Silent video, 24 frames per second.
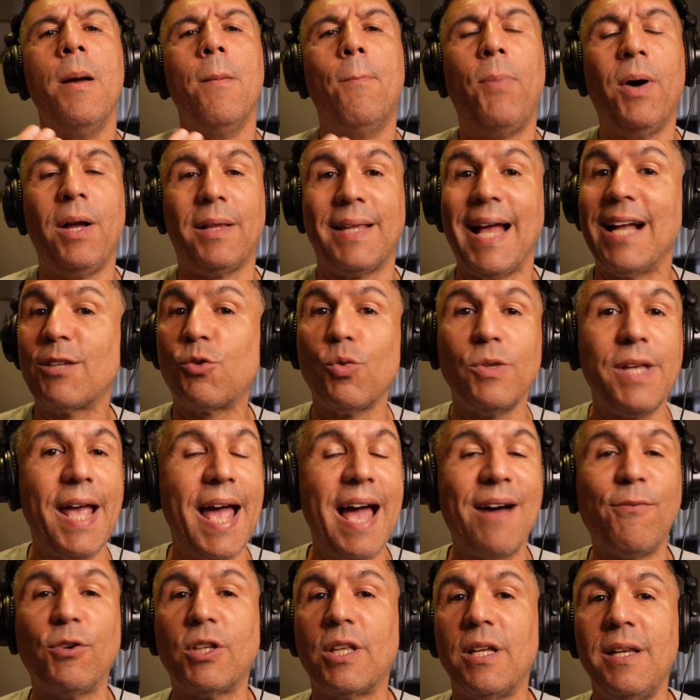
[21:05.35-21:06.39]
But that's what you
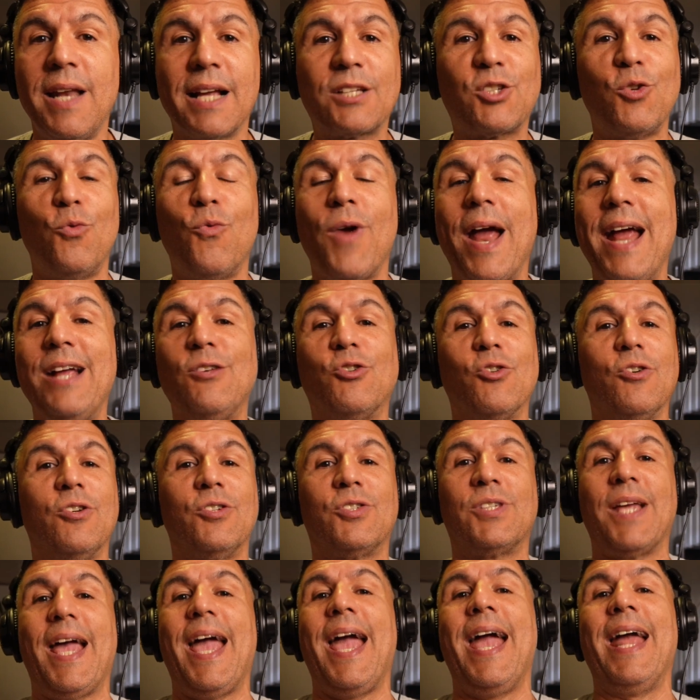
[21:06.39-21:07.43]
have with the Knicks and
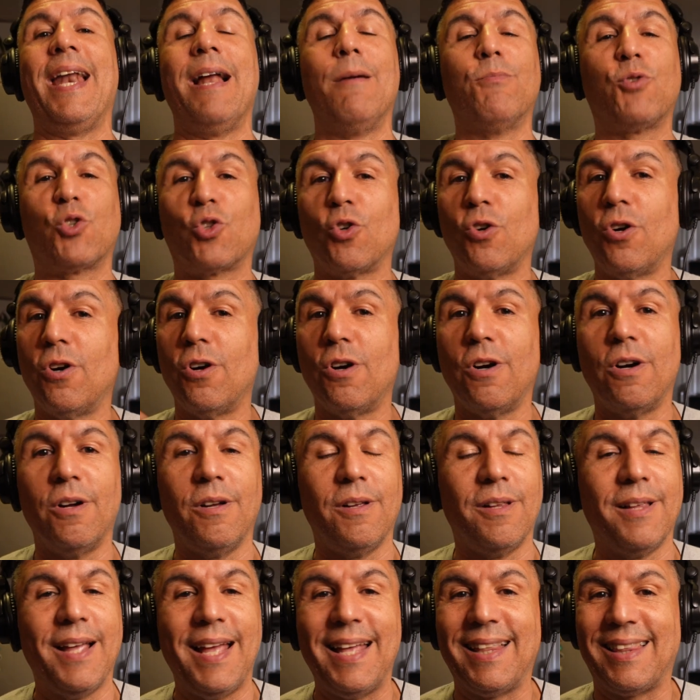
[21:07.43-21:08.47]
Rangers, and I'm sure
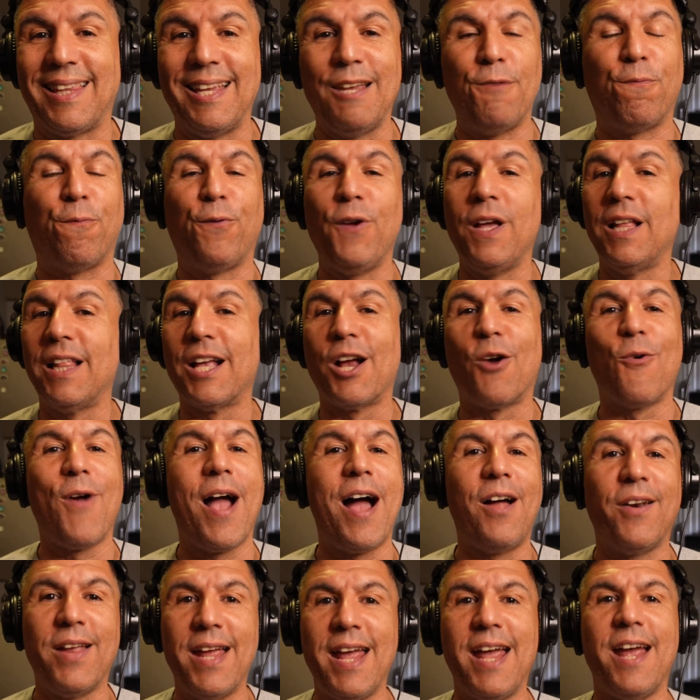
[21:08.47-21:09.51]
the feeling
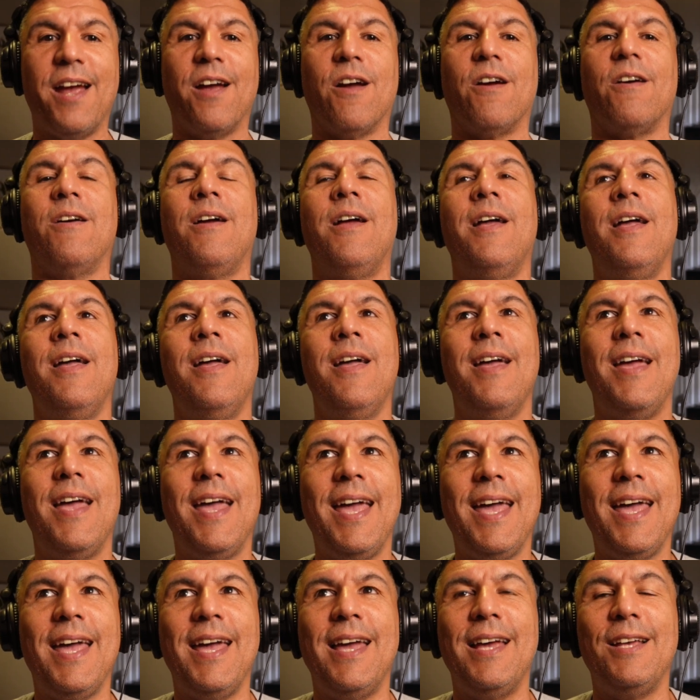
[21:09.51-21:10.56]
around here
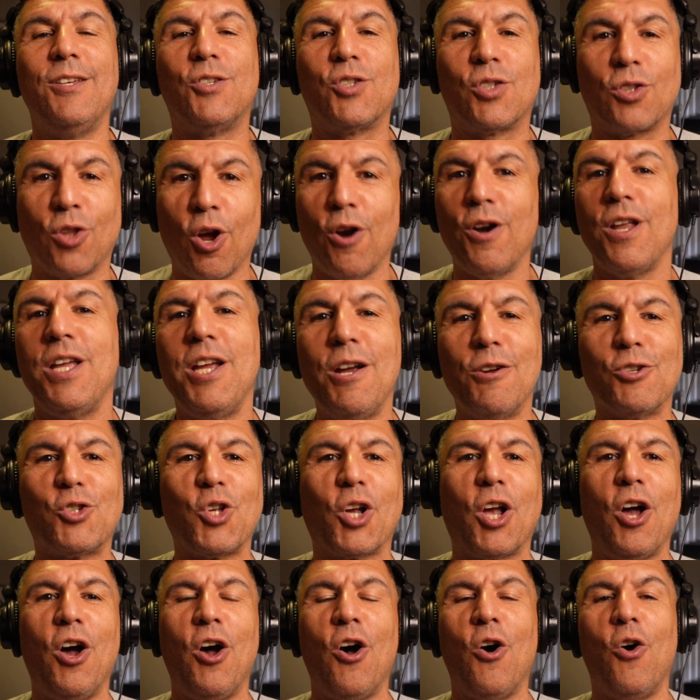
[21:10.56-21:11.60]
is thirty years
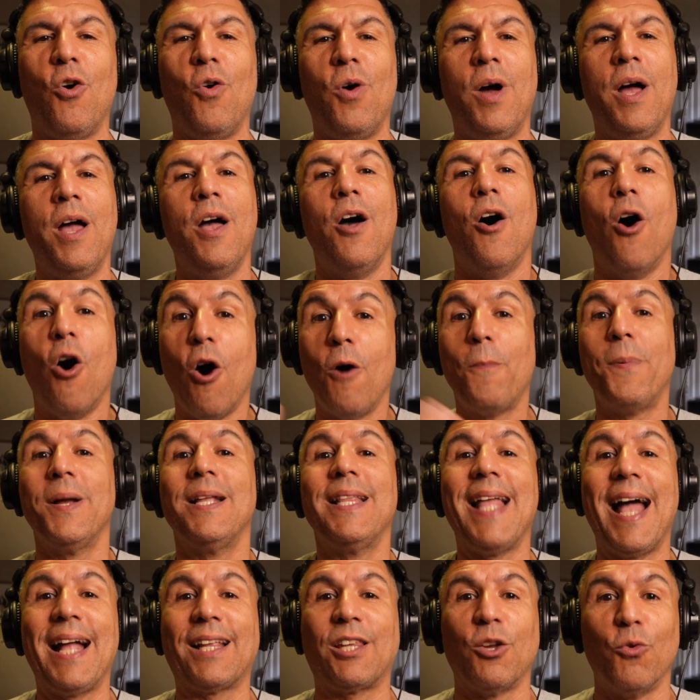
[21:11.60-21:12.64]
ago,
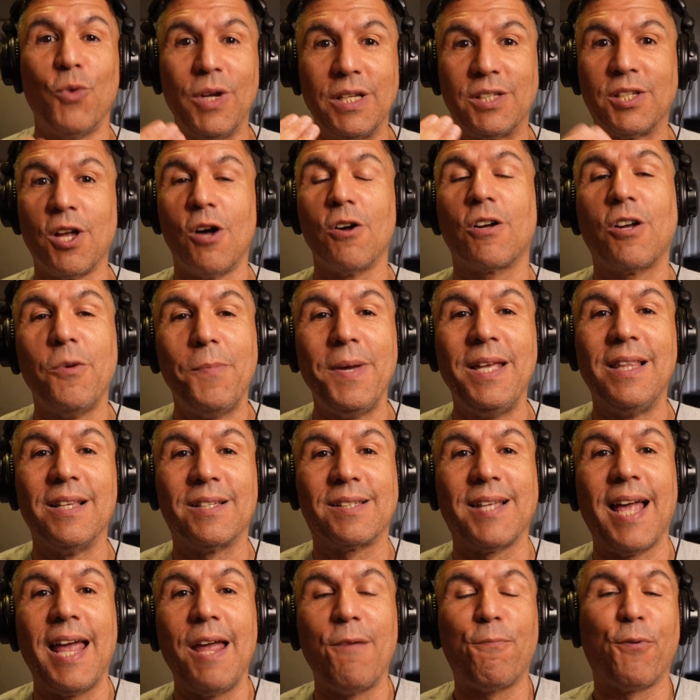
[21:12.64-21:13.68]
hoping that the result could be the
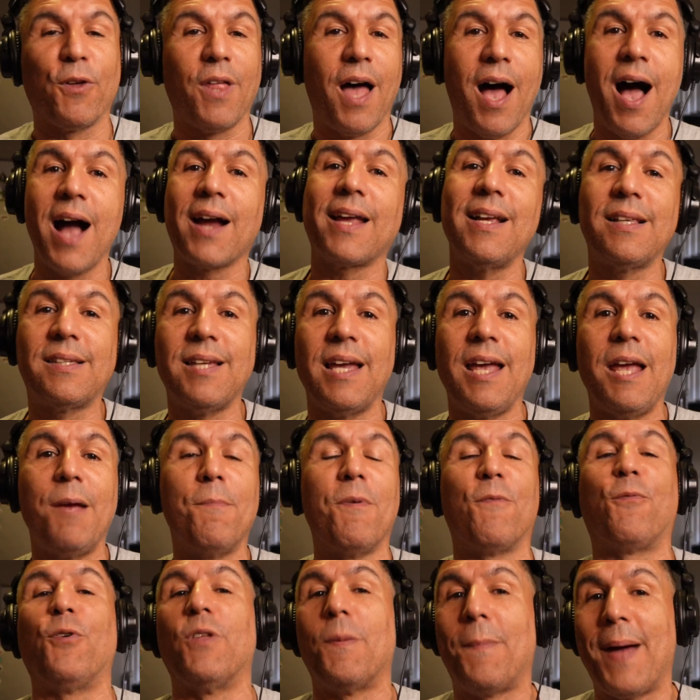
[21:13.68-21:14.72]
same for the hockey
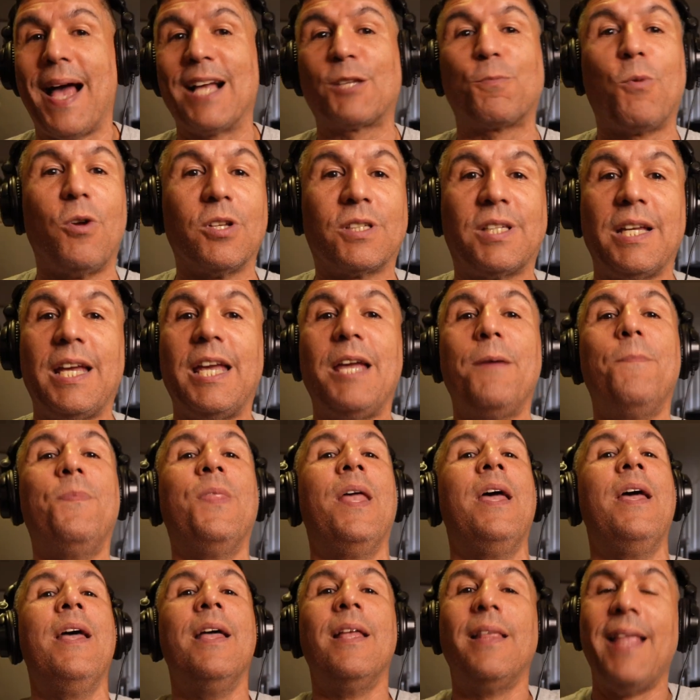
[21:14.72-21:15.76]
team and for the basketball
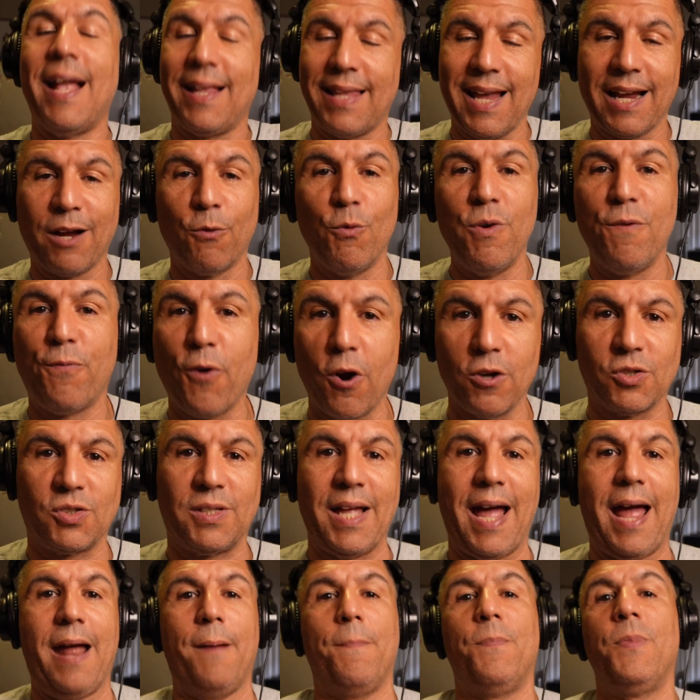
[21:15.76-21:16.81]
team, that they can reverse
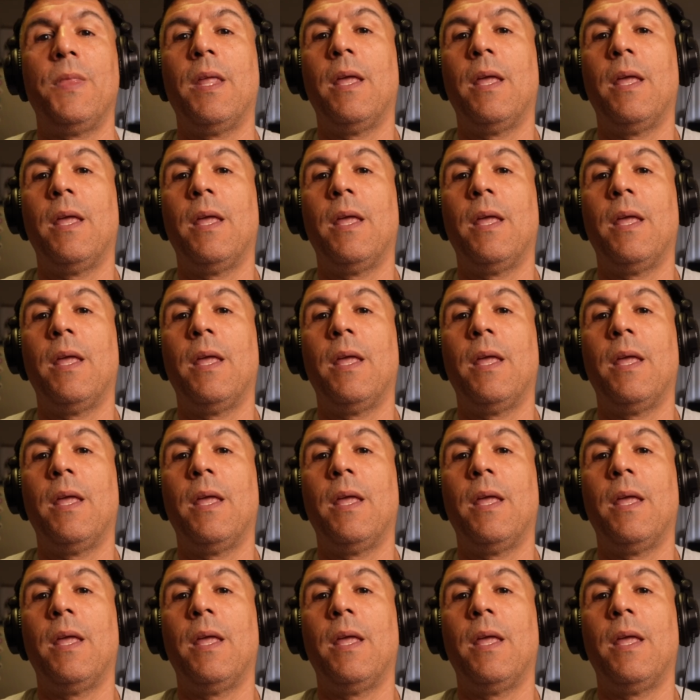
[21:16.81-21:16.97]
that.